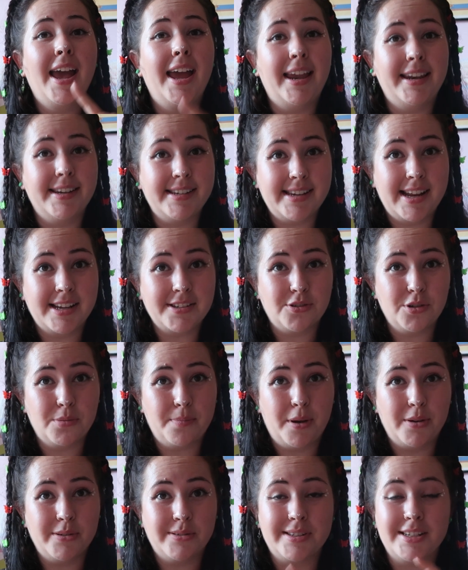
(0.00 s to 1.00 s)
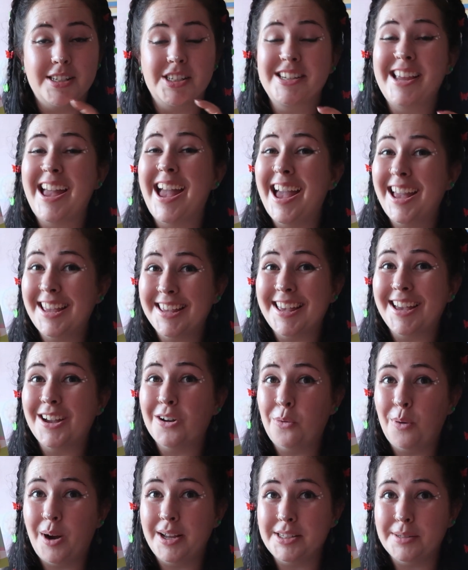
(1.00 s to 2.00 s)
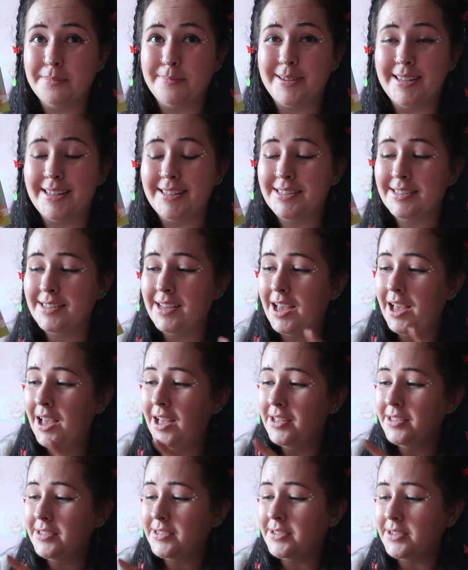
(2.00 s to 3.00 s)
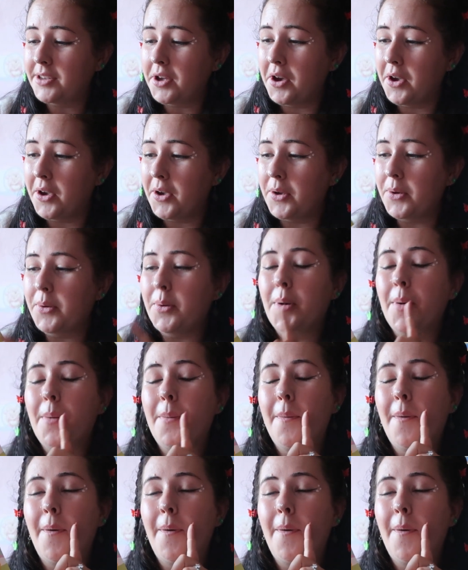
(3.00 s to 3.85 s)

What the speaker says: international postage can get quite a bit. So